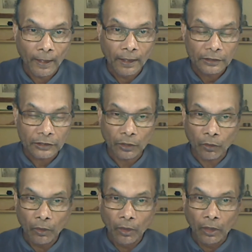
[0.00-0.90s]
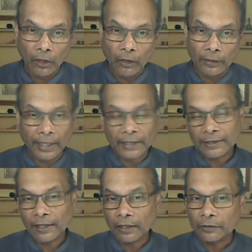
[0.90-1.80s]
So that
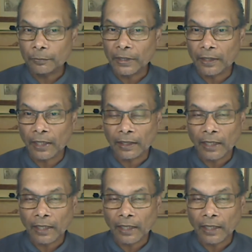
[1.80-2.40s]
tells me that